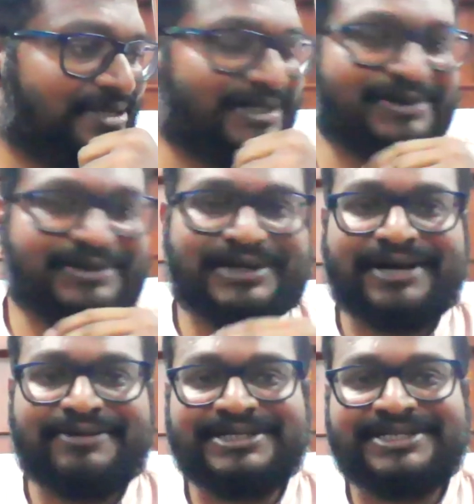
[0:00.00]
So,
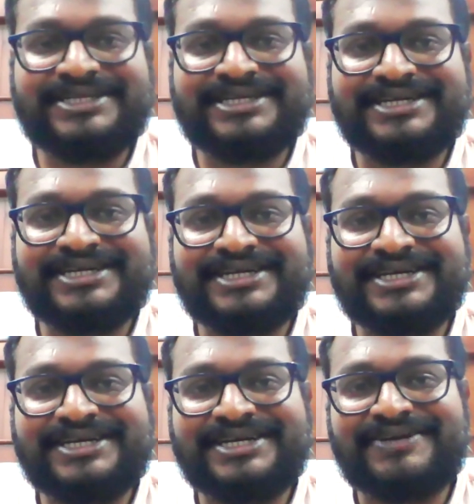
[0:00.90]
I mean,
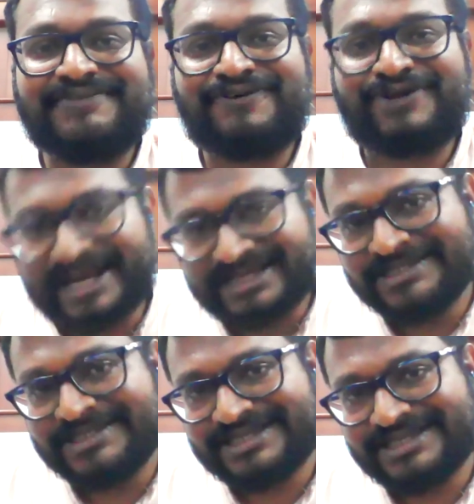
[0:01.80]
for
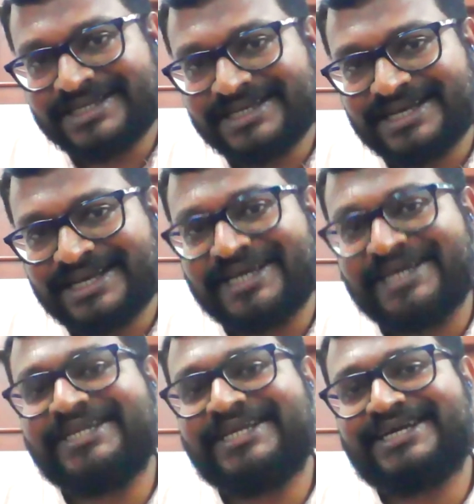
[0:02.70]
us,
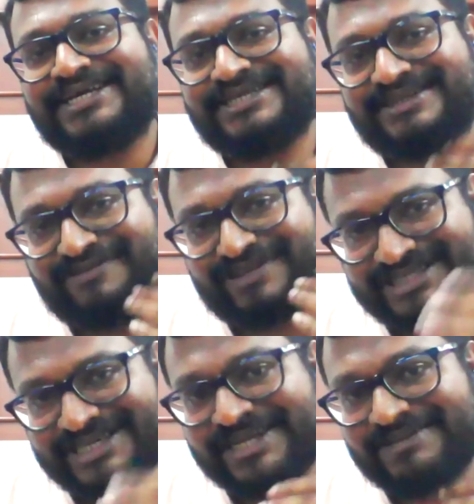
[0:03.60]
for
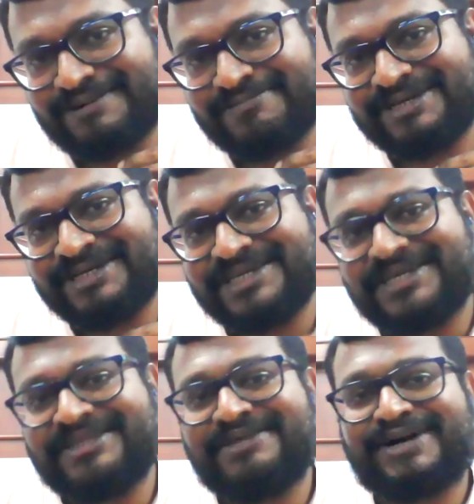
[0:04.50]
the general public,
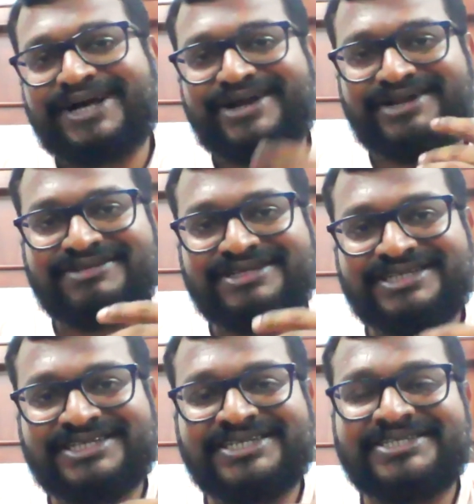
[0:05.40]
the
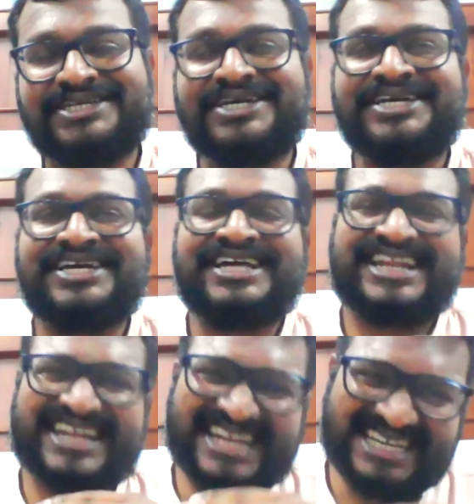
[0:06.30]
biodiversity is a
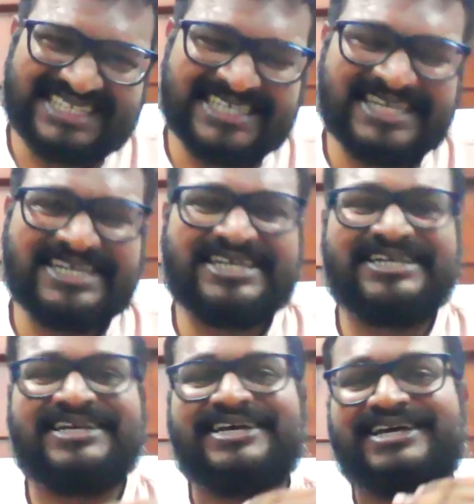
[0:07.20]
lesser
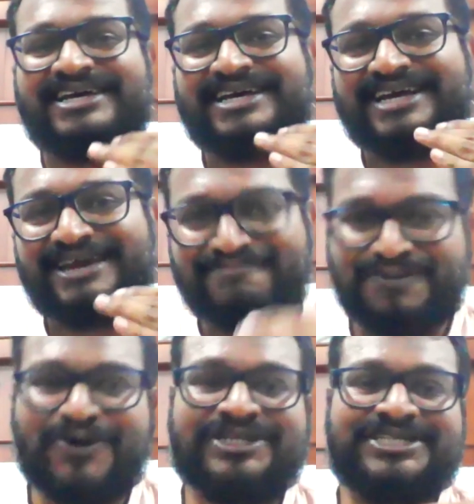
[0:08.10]

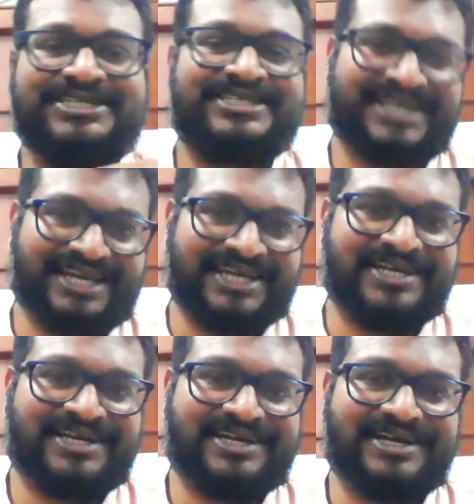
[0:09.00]
important thing.